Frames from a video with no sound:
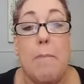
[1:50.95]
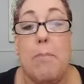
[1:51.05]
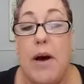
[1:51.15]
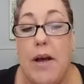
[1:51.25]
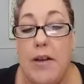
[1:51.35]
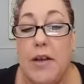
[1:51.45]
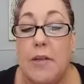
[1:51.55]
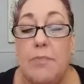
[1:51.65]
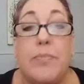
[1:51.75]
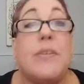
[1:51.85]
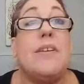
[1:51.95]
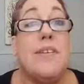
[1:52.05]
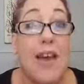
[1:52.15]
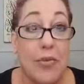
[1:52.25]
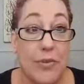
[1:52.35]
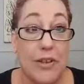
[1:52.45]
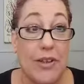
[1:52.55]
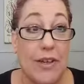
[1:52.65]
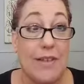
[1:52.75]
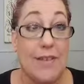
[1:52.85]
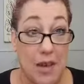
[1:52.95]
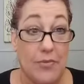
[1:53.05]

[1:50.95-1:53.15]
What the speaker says: But definitely,